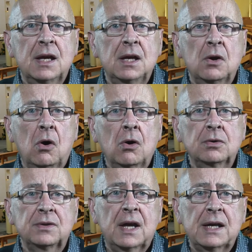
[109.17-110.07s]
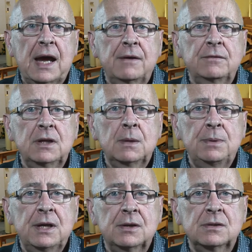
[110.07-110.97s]
in order that every
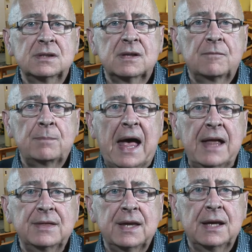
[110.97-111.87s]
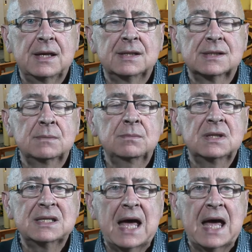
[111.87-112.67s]
appearance of pantheism,